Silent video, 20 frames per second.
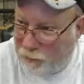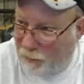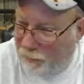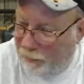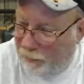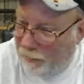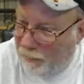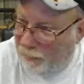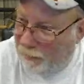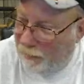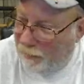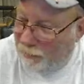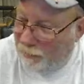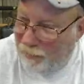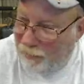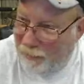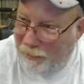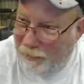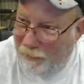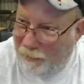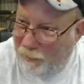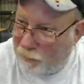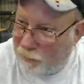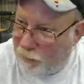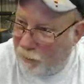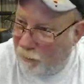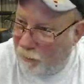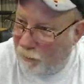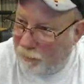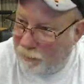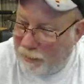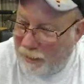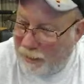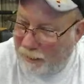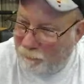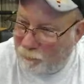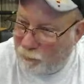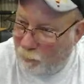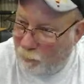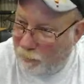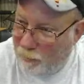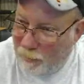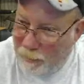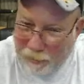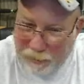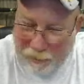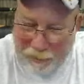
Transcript: They'll eat anything, and there's other times when